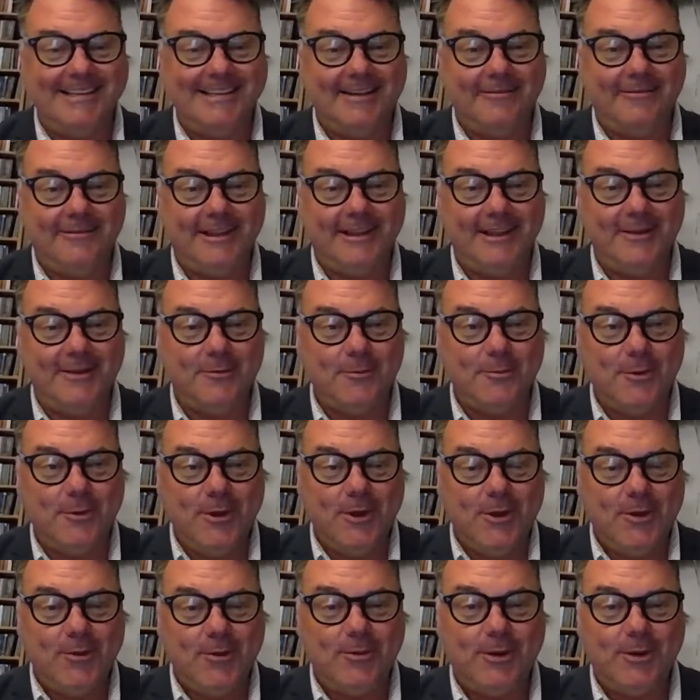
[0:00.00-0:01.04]
definitely. Well,
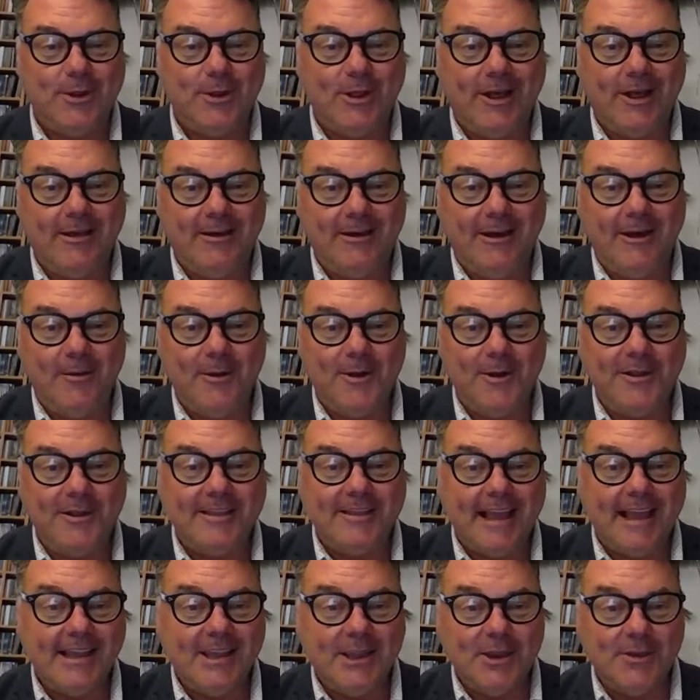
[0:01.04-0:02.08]
yeah, well uh, I, I, want to
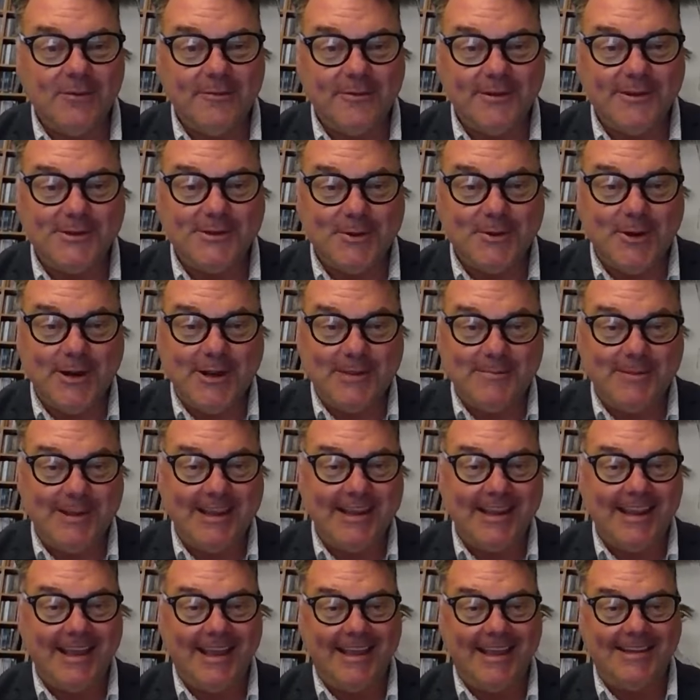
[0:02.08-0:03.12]
thank you for joining
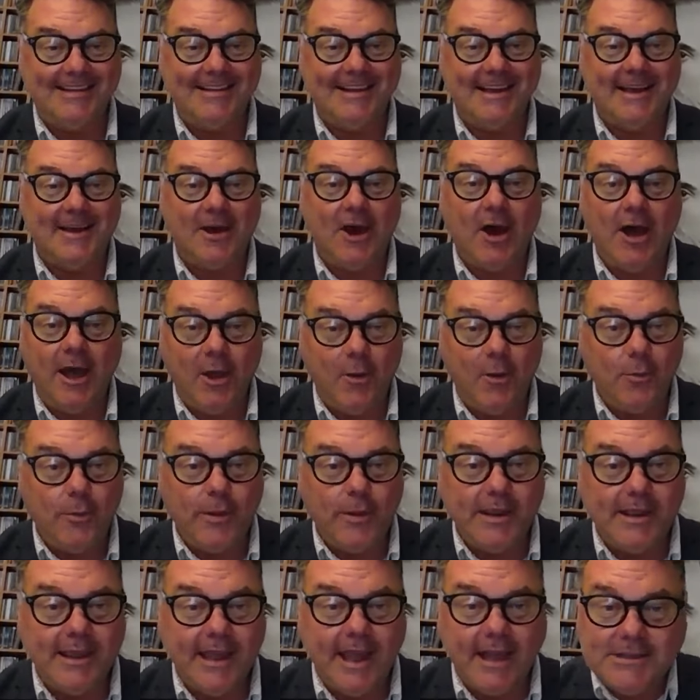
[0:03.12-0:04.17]
me, and uh, I hope
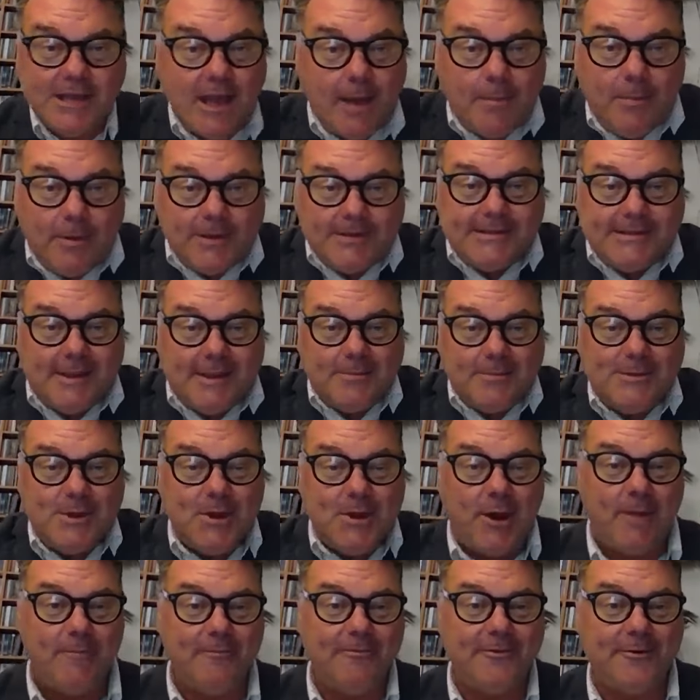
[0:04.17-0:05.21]
we catch up at some
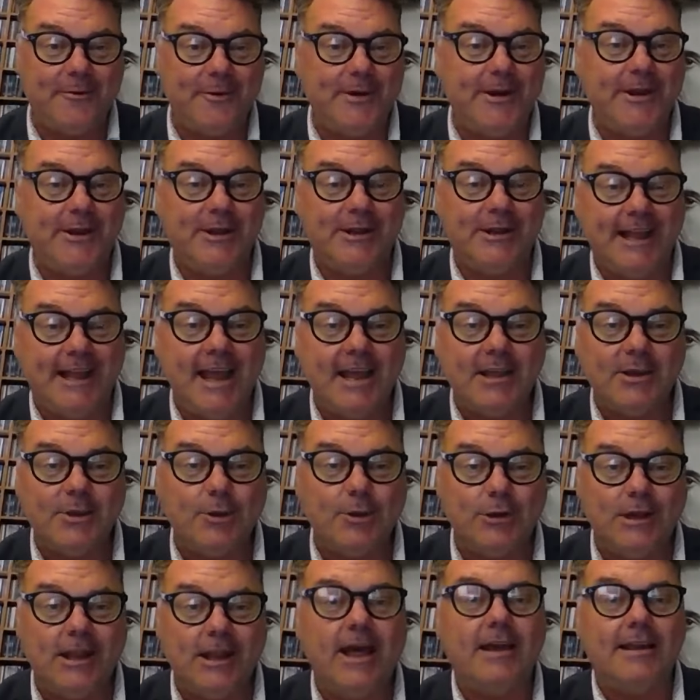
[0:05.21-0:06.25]
time for real. And
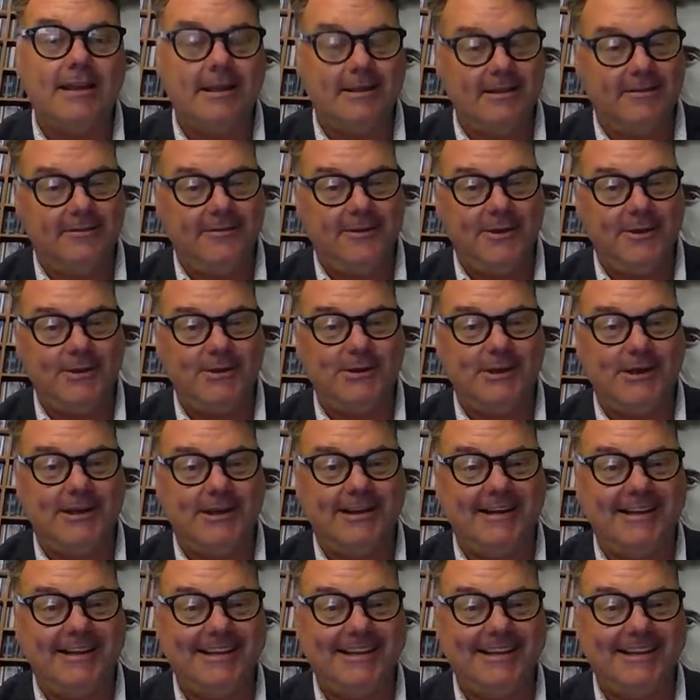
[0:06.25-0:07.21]
good luck in the future.